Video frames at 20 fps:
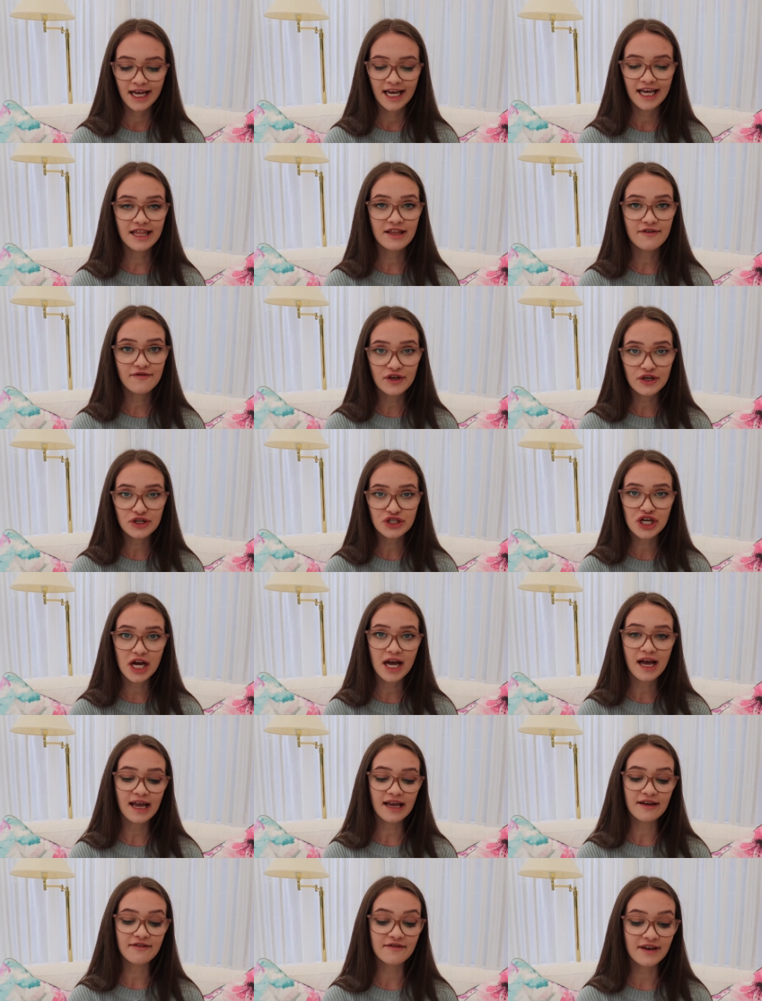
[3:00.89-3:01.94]
In the future,
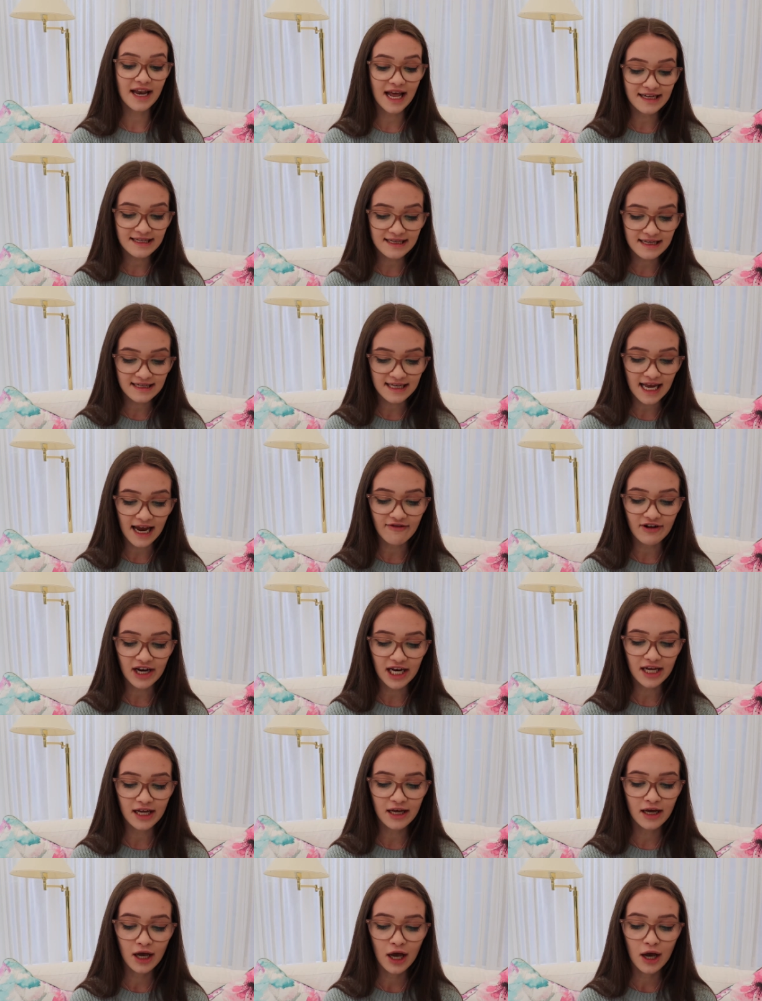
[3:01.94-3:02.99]
if
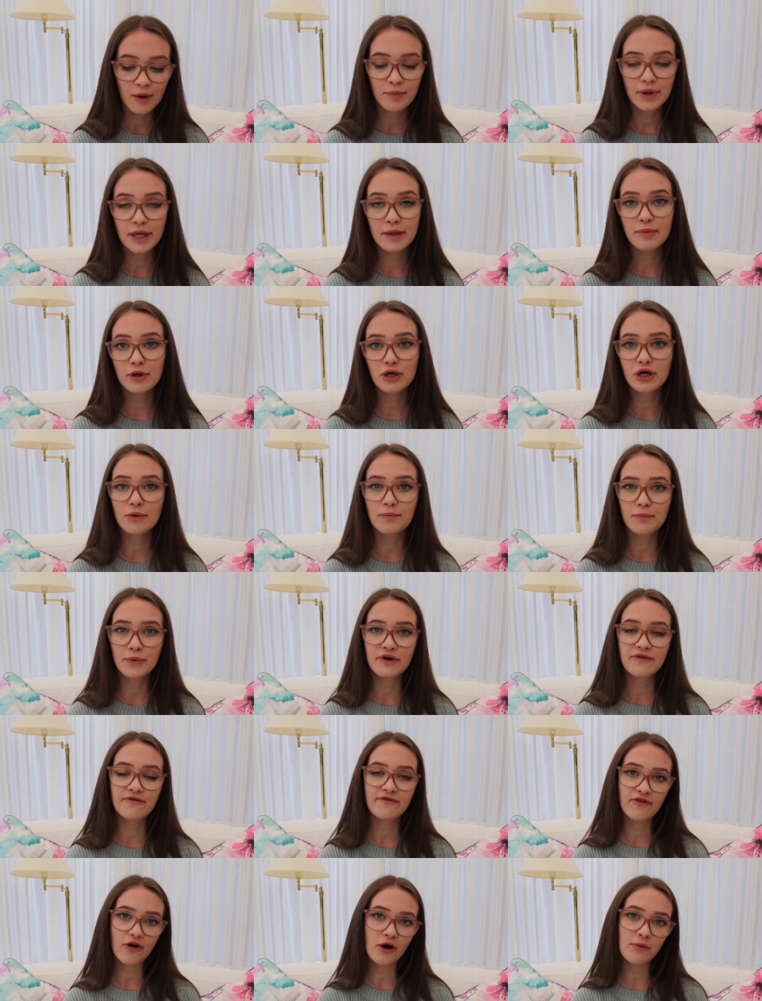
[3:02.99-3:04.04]
necessary, people could move
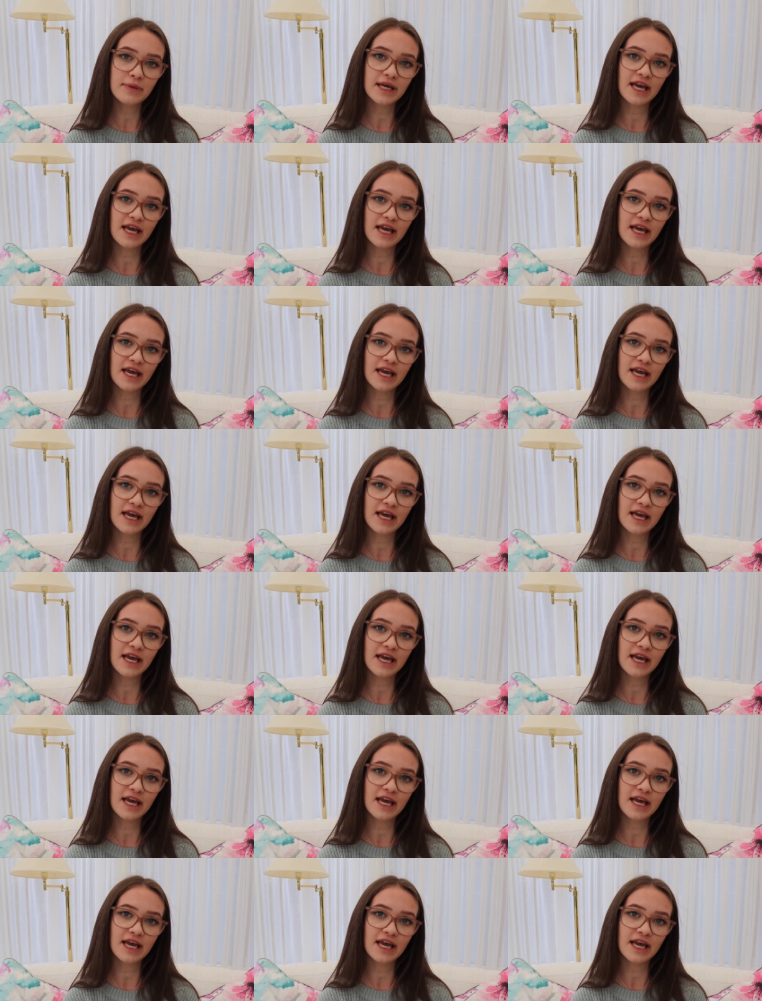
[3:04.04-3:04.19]
from